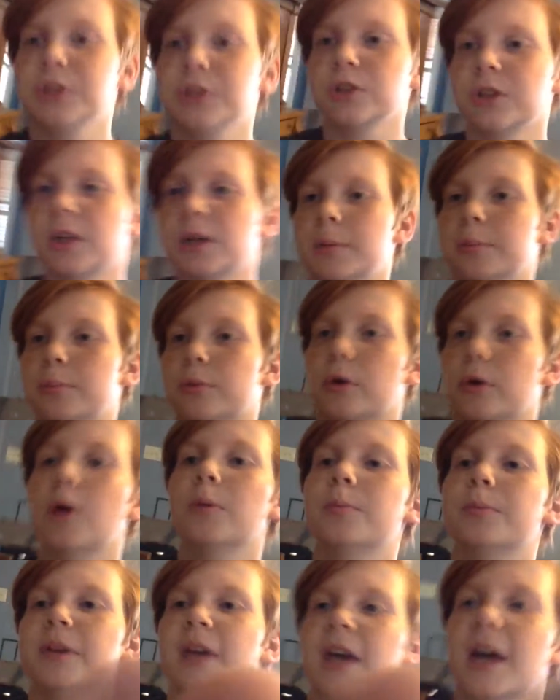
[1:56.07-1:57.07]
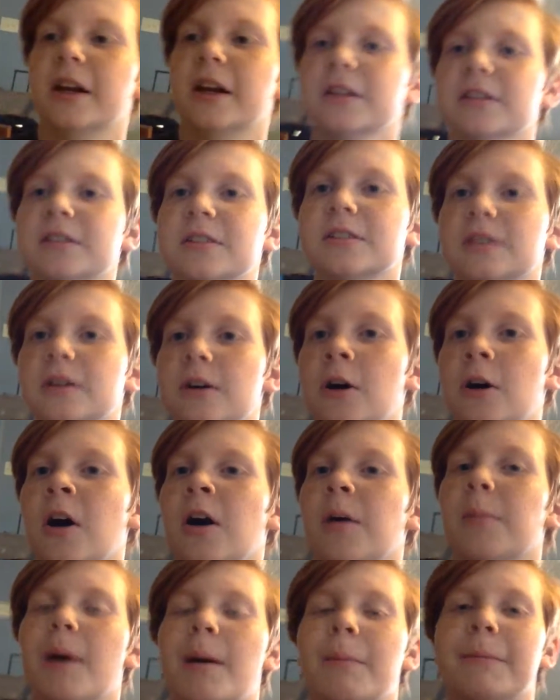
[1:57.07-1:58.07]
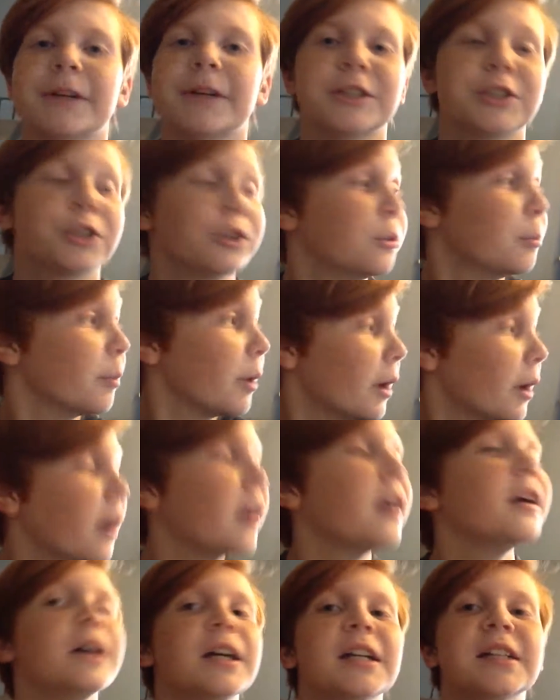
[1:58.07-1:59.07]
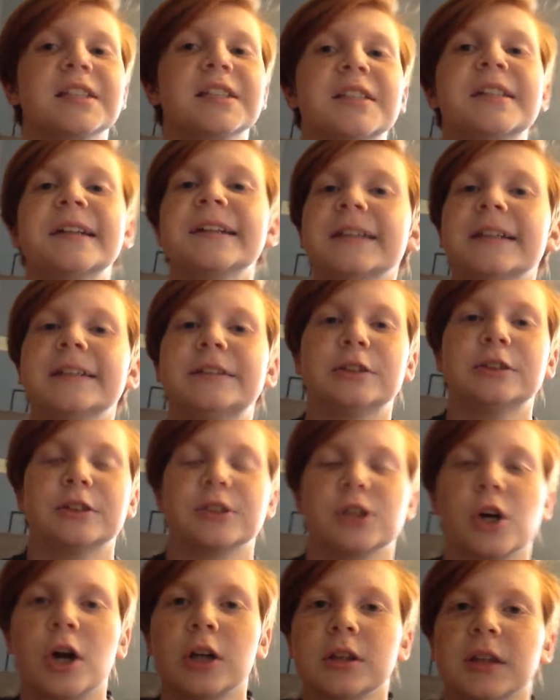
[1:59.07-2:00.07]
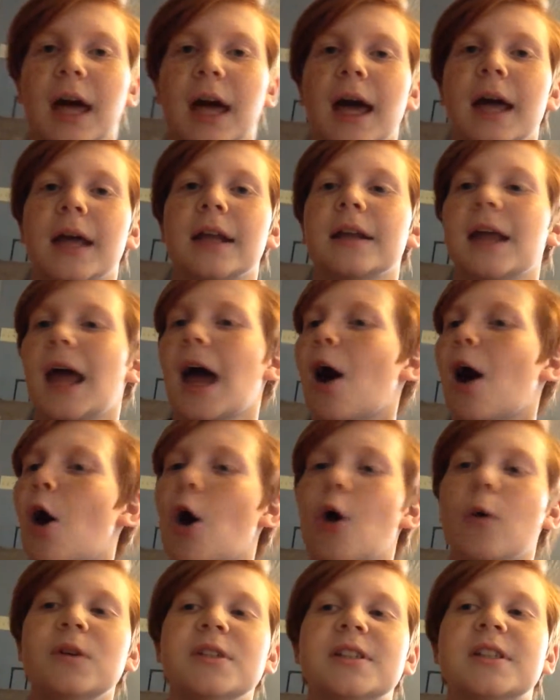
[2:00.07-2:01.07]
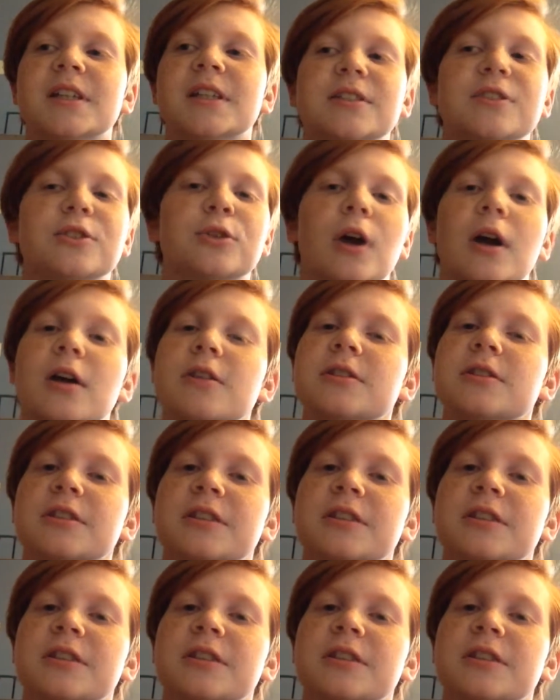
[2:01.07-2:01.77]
actually a pro pianist. I'm gonna show you my signature song that always gets the crowd's